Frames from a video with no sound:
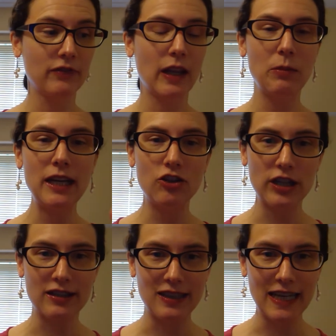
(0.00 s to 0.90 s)
Let me
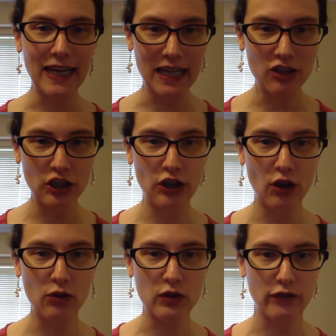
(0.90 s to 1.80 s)
just dig into
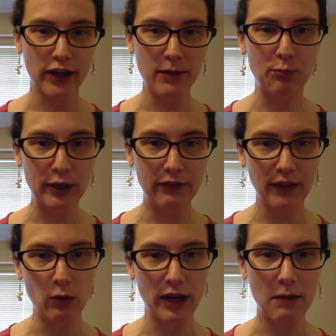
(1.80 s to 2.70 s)
those very
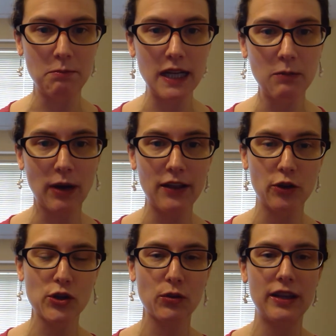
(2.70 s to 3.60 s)
briefly, what I mean by
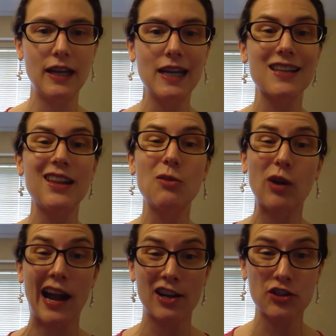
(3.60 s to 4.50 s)
those three things, and then we're
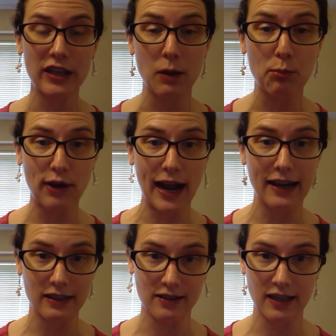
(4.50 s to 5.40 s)
actually going to
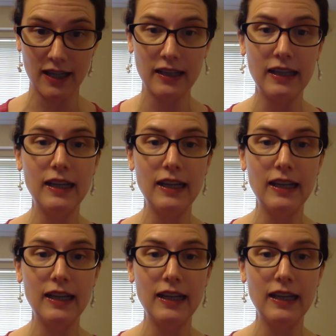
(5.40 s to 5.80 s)
practice it